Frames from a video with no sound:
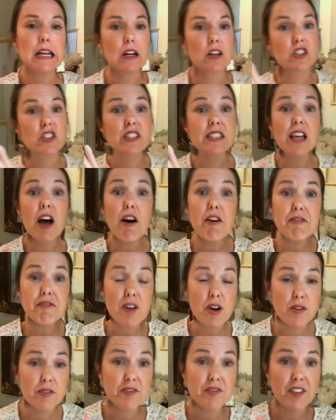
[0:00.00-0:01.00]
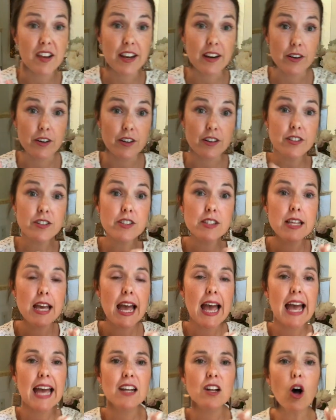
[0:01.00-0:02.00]
Our cell phone fingers,
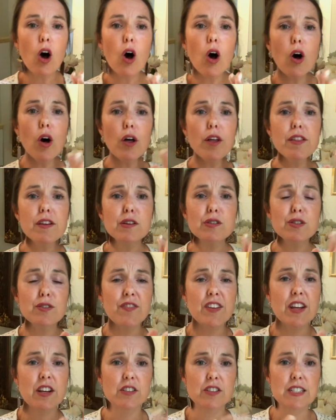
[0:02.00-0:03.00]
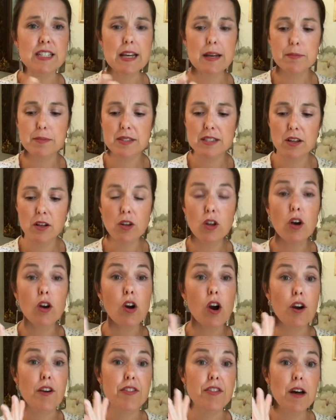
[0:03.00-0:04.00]
all those fingertips along
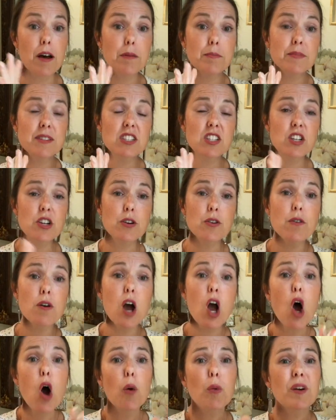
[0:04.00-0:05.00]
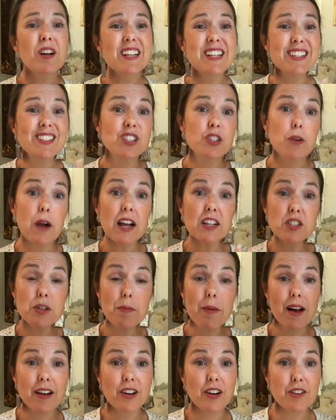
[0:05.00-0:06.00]
our thumbs too. We're gonna scratch
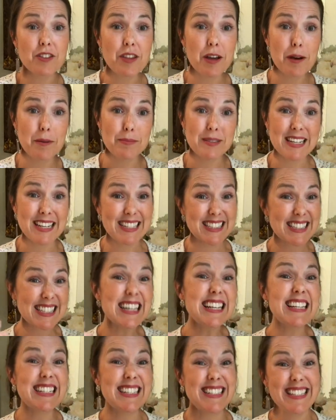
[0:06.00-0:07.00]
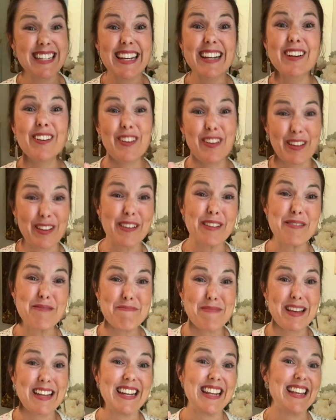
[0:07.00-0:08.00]
them on our thumbs and it's gonna tickle a little
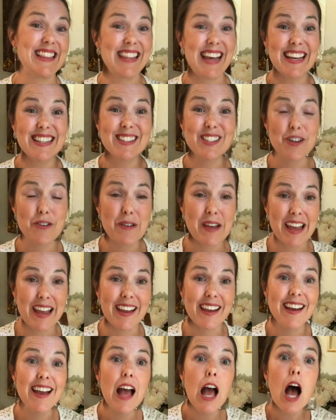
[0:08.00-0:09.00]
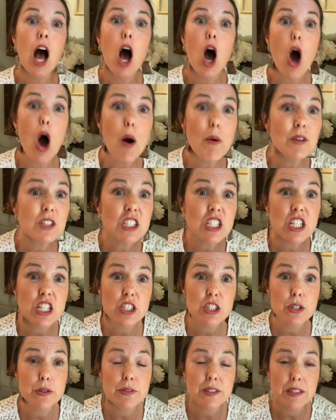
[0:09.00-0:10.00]
bit, and that's okay. I want you to
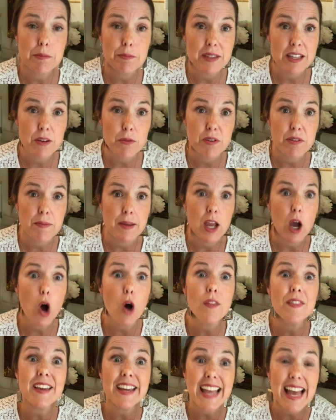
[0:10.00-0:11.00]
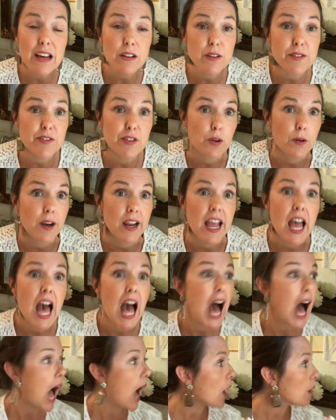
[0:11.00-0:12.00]
do something with me. On the count of 3,
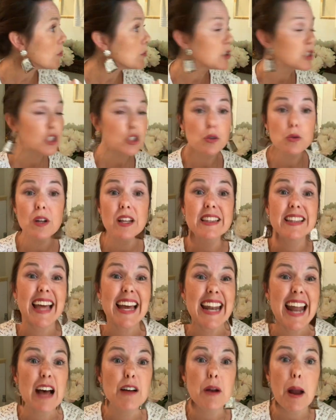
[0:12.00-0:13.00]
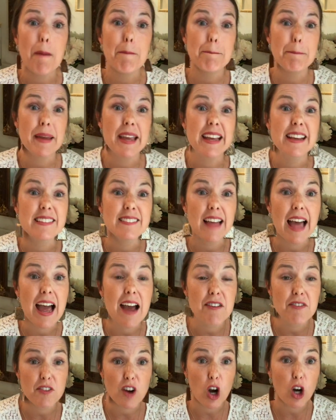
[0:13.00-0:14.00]
I want you to let out a big
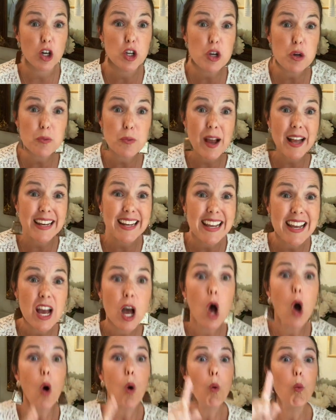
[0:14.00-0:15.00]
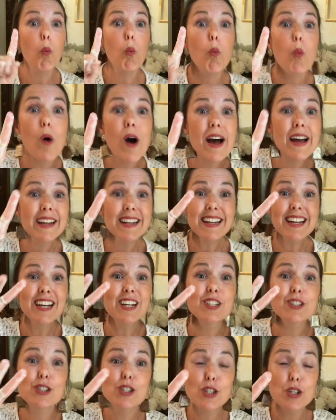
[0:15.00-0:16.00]
laugh. Are you ready? 1,
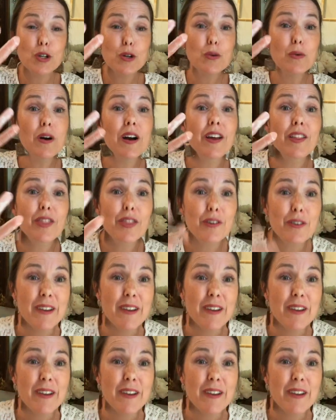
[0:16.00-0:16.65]
2, 3.